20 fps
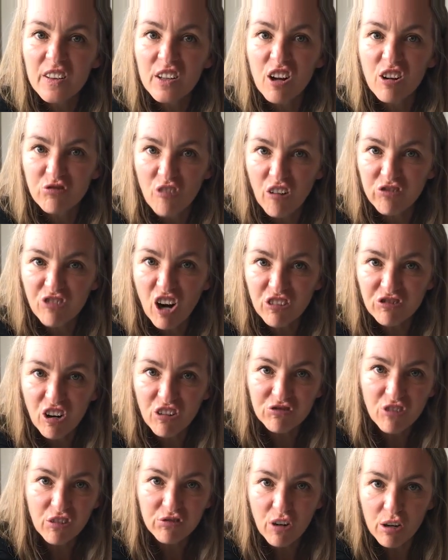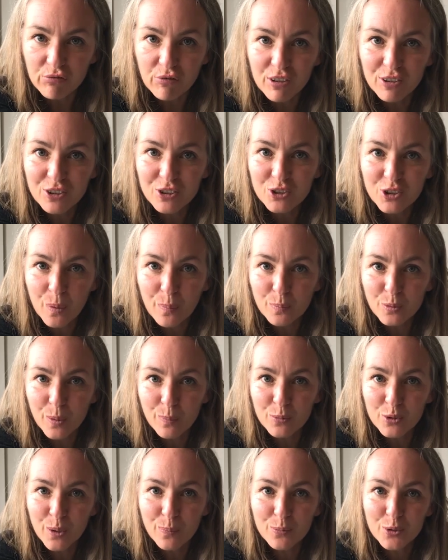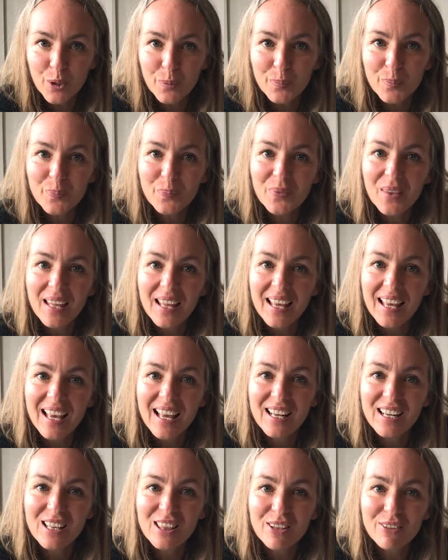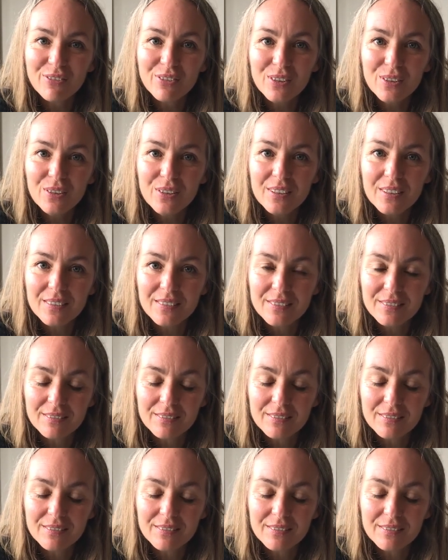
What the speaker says: like chomp, chomp, chomp, chomp, and eat the food.